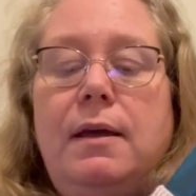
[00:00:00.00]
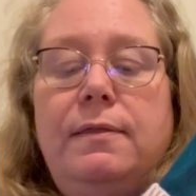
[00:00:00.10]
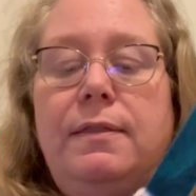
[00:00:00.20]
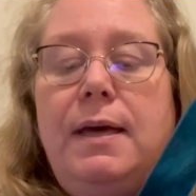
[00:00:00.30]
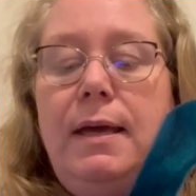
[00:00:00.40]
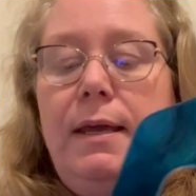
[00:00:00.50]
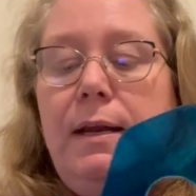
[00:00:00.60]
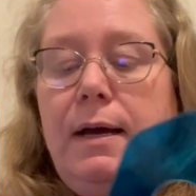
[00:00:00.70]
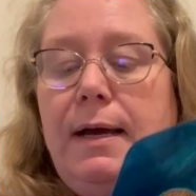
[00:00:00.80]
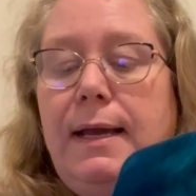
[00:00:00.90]
And
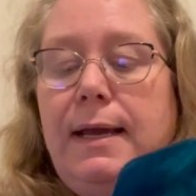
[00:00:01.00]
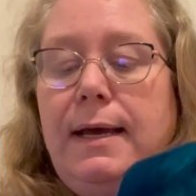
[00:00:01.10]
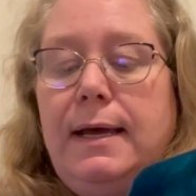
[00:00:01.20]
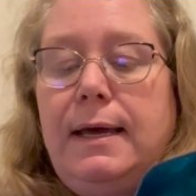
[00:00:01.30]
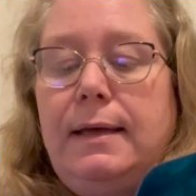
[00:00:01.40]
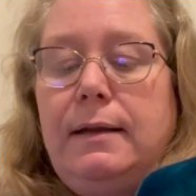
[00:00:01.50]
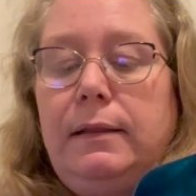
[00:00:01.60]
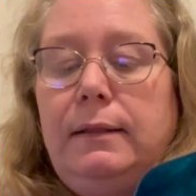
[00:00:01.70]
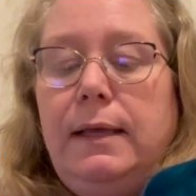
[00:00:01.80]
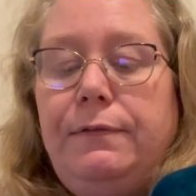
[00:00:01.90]
then I had
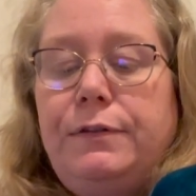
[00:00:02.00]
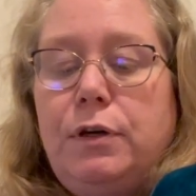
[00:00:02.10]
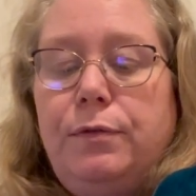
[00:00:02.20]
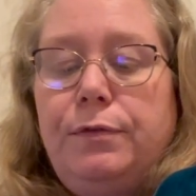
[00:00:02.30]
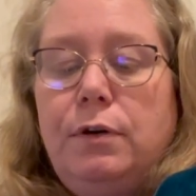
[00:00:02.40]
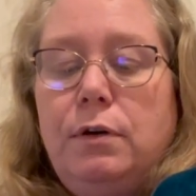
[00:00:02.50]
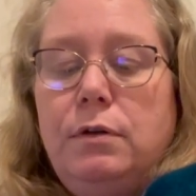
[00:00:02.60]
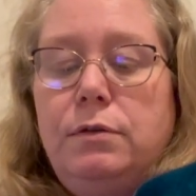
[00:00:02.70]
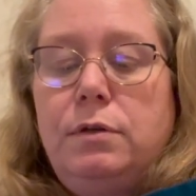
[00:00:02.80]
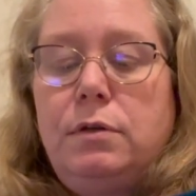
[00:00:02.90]

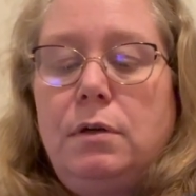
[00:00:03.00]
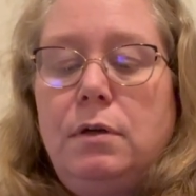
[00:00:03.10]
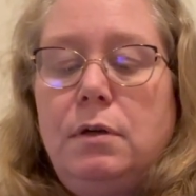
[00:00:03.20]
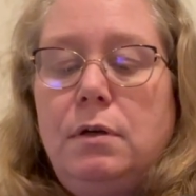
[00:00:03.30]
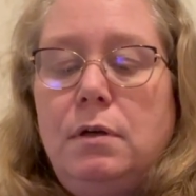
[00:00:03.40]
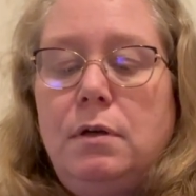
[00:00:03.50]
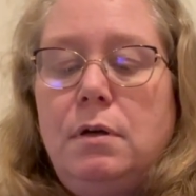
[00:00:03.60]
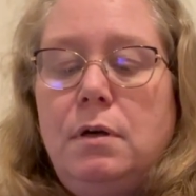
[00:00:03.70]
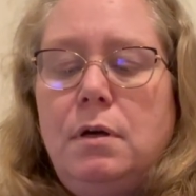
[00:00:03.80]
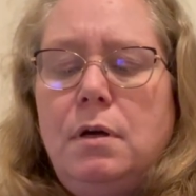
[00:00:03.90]
leftovers.
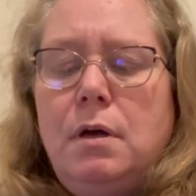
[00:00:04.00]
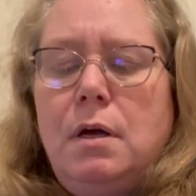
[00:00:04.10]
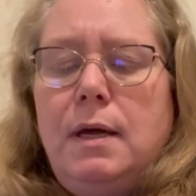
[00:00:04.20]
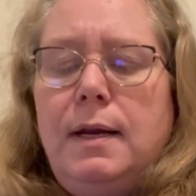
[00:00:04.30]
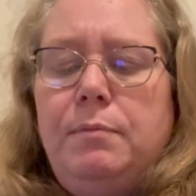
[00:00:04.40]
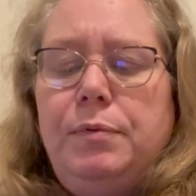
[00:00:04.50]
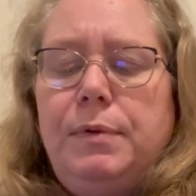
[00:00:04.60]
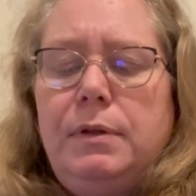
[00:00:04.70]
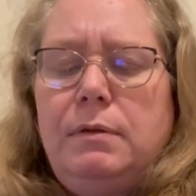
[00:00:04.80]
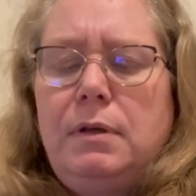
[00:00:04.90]
And
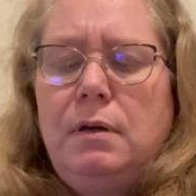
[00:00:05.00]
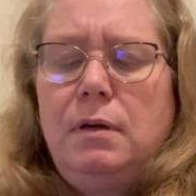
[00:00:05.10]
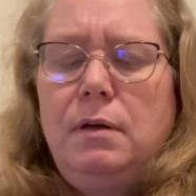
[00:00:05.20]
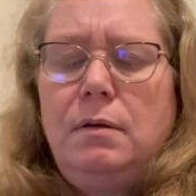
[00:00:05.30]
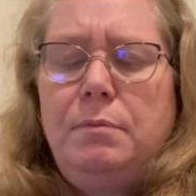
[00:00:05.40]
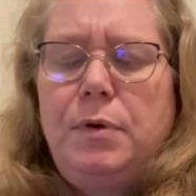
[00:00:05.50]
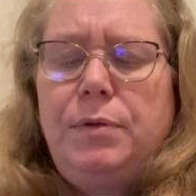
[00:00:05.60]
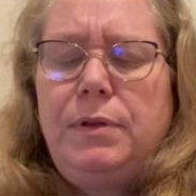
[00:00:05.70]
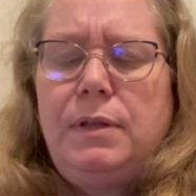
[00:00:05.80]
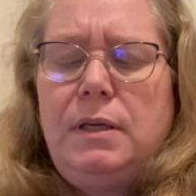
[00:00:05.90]
I um,
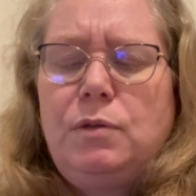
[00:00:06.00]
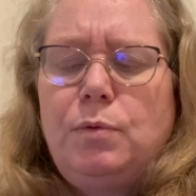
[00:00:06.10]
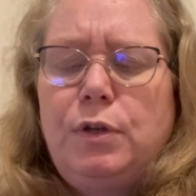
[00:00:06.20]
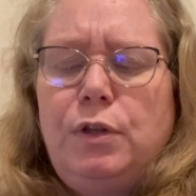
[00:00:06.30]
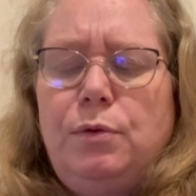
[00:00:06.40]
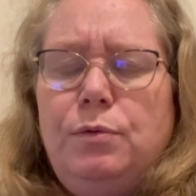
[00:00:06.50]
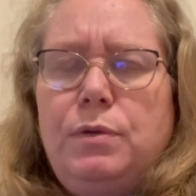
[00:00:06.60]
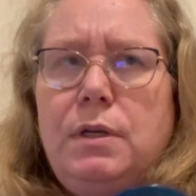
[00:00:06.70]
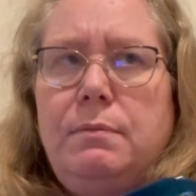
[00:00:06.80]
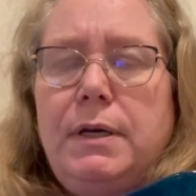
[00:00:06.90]
both of these were
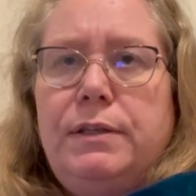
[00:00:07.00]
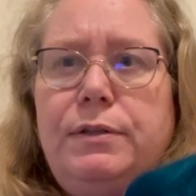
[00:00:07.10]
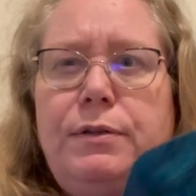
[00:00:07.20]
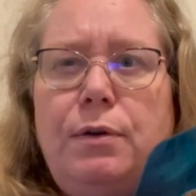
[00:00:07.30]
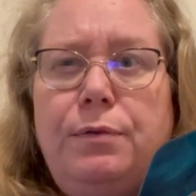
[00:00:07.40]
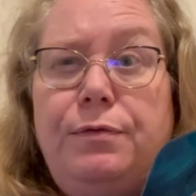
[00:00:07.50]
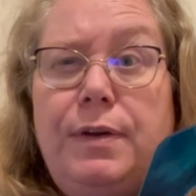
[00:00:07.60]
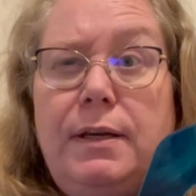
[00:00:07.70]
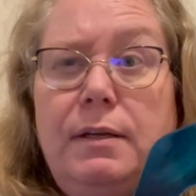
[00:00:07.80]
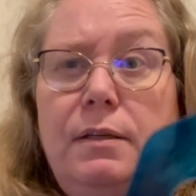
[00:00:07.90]
used in my So
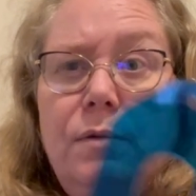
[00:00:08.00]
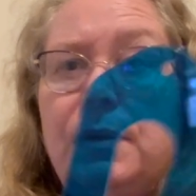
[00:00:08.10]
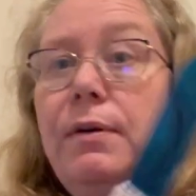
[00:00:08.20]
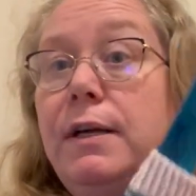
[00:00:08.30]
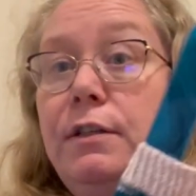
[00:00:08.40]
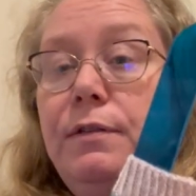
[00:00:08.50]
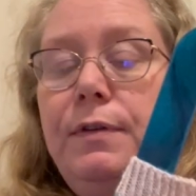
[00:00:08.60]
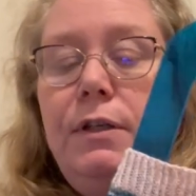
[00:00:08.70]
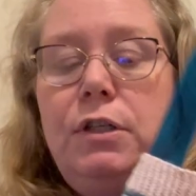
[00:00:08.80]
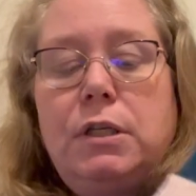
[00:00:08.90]
Faded sweater I just
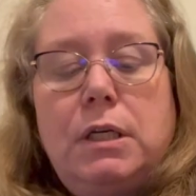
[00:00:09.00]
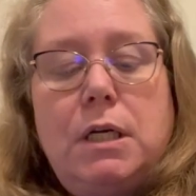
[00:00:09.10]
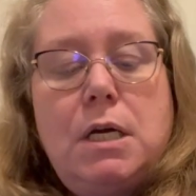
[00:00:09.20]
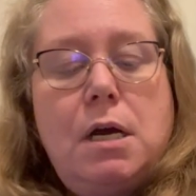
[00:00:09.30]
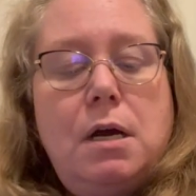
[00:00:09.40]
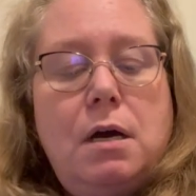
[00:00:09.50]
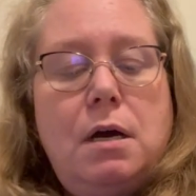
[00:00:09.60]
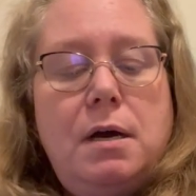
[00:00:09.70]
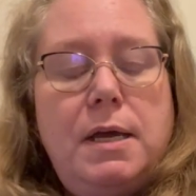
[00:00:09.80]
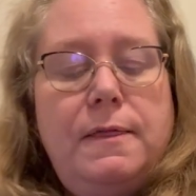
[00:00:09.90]
finished
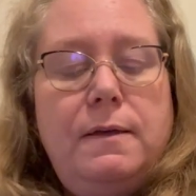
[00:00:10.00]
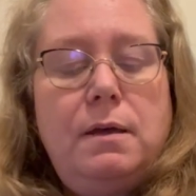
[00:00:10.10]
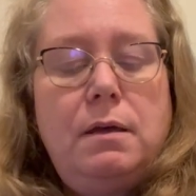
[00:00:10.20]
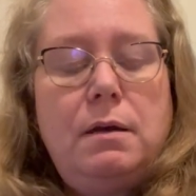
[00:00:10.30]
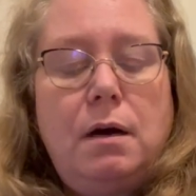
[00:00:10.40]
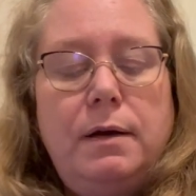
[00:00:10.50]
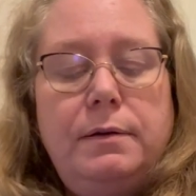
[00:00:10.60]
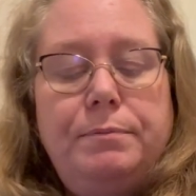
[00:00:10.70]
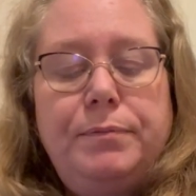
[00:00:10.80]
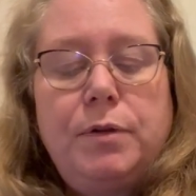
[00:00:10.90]
uh, in the
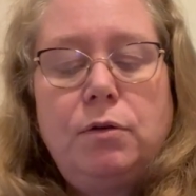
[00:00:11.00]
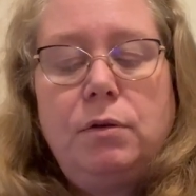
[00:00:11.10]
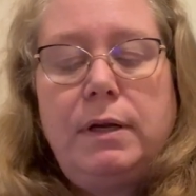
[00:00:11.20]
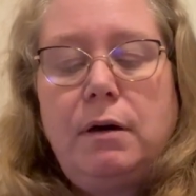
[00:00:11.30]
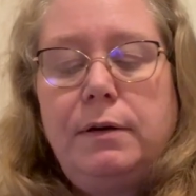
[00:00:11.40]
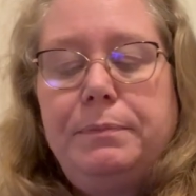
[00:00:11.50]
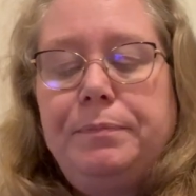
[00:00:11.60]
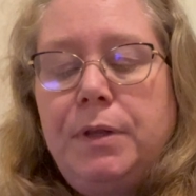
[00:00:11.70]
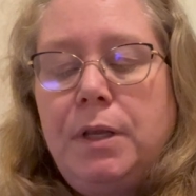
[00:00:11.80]
autumn, early autumn.